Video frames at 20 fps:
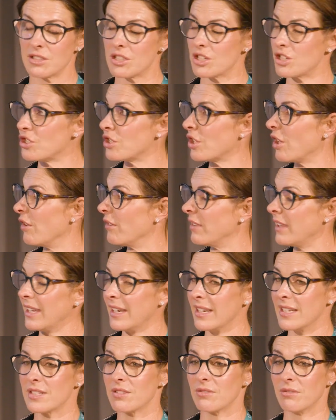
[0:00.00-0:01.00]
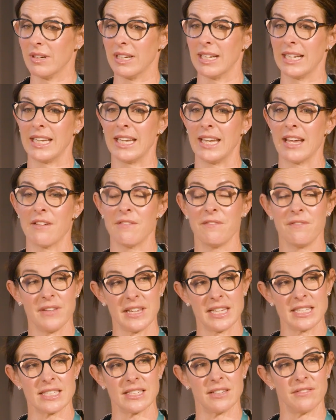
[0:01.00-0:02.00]
to show that it's really
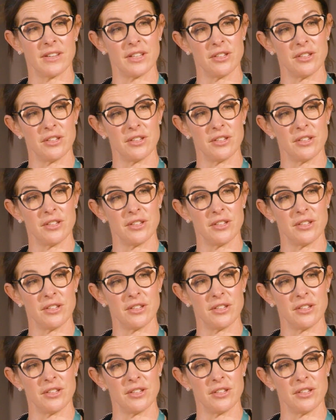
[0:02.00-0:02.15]
effective